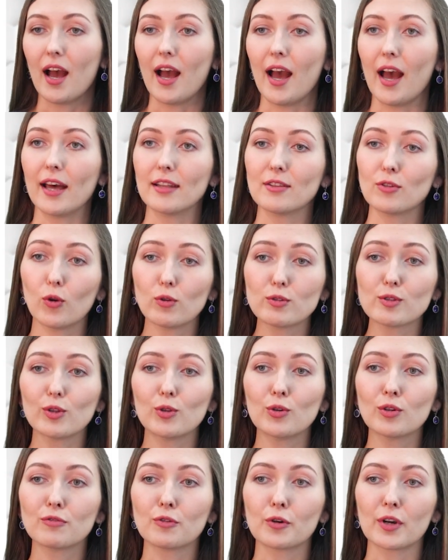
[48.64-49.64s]
And also
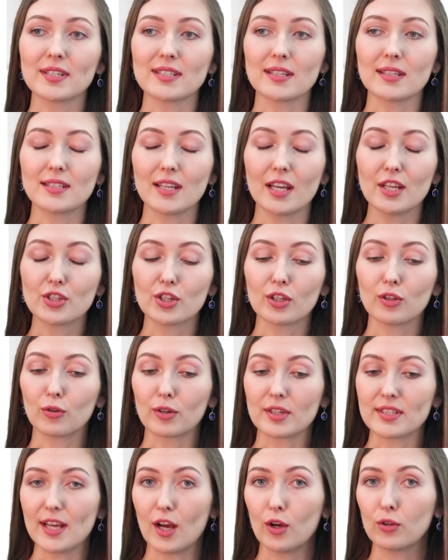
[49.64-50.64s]
look for a sensation
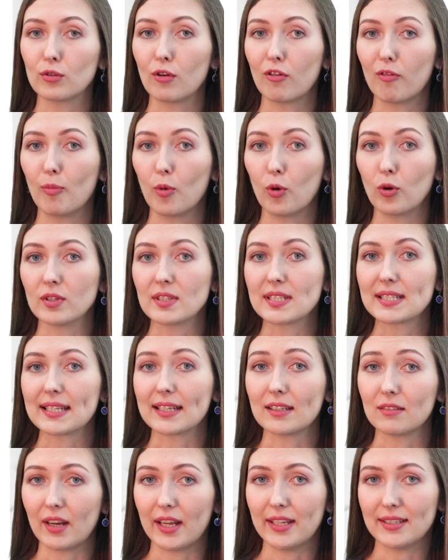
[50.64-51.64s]
or sound of bones
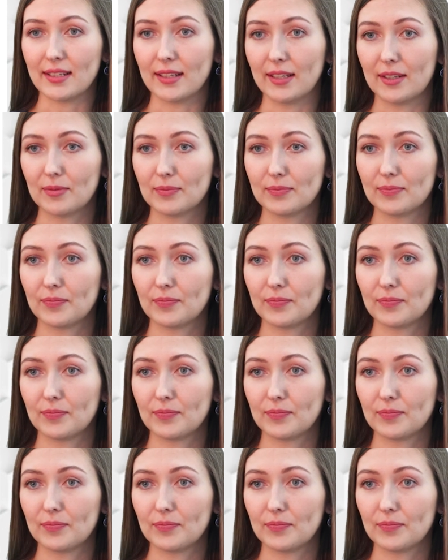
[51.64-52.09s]
grating,